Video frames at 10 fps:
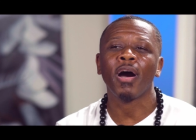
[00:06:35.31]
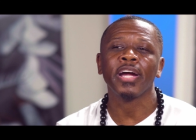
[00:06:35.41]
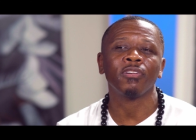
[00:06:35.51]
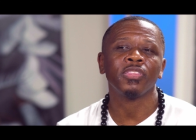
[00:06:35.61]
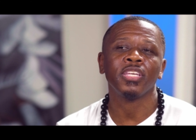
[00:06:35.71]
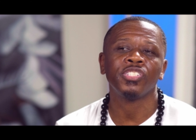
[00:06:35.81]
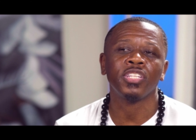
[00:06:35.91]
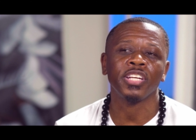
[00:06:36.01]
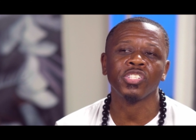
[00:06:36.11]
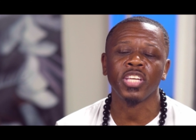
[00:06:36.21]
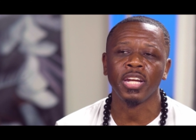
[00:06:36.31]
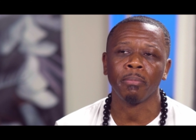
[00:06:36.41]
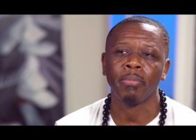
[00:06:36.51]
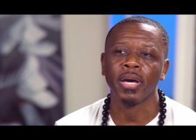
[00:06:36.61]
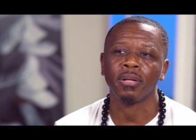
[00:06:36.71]
why aren't these things
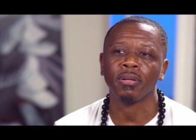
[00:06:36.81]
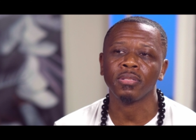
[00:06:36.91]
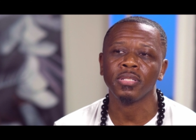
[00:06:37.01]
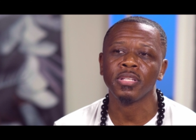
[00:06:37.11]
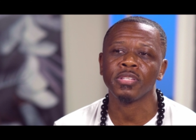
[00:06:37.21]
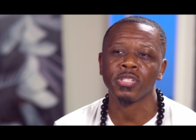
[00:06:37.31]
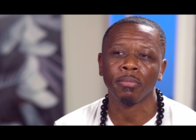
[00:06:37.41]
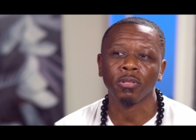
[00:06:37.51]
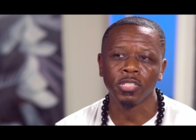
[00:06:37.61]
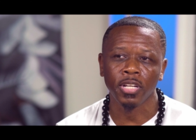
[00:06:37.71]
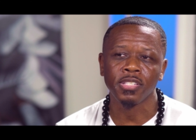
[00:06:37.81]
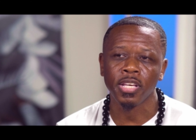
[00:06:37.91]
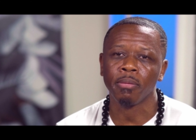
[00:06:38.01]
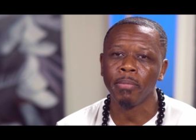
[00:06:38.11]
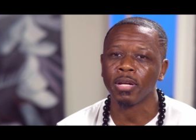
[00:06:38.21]
getting better? And similar to, I
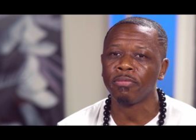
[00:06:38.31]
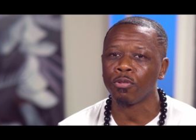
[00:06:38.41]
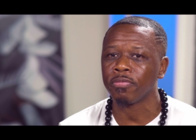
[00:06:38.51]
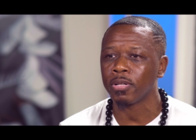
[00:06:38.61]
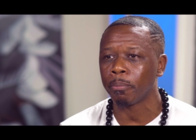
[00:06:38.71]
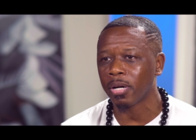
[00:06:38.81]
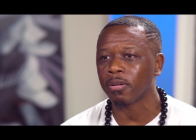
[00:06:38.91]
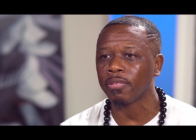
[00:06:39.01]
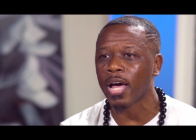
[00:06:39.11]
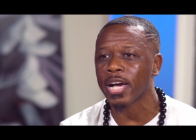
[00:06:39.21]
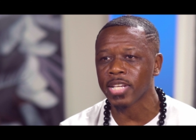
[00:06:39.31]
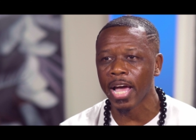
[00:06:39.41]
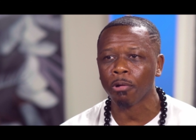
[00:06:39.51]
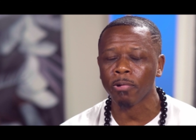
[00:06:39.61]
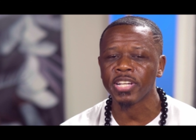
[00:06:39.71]
said, the metaphor for the butterflies and
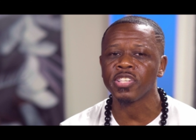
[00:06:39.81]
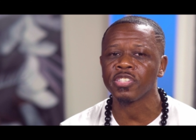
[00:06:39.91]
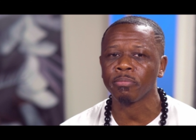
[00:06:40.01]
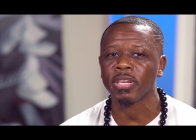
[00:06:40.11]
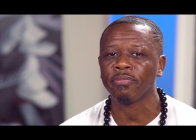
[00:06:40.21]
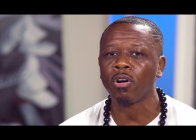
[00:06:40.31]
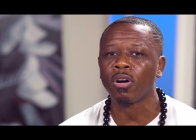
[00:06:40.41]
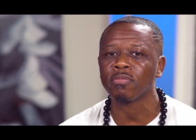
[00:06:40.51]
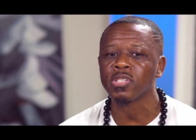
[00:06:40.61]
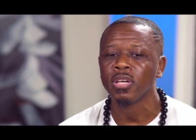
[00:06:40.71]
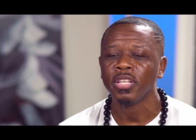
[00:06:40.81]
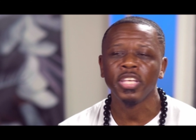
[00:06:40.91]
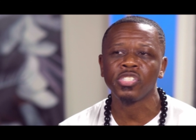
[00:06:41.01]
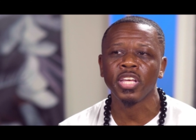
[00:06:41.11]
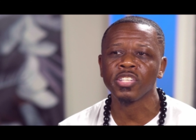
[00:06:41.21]
how racism evolves,
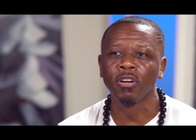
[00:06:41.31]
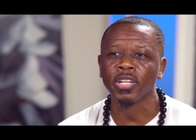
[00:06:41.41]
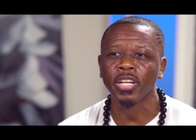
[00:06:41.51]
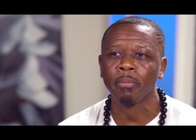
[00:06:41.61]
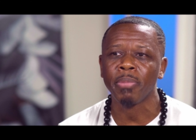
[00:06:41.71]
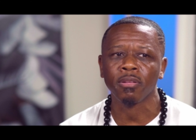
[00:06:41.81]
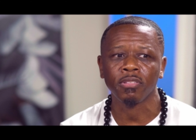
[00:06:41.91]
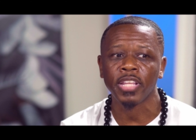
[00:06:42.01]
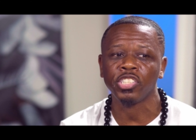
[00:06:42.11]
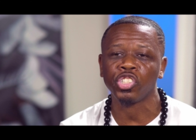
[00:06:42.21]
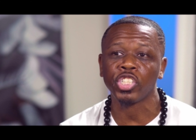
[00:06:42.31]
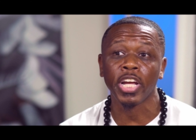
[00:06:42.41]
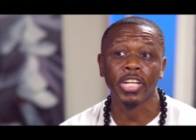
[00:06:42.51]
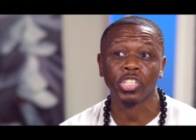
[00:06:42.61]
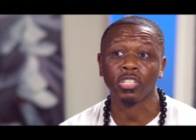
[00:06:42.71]
these things aren't getting better. They just
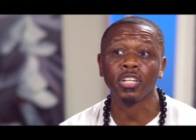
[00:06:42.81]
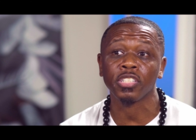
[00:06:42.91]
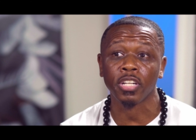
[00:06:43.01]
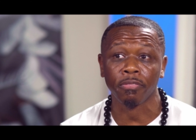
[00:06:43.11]
change and look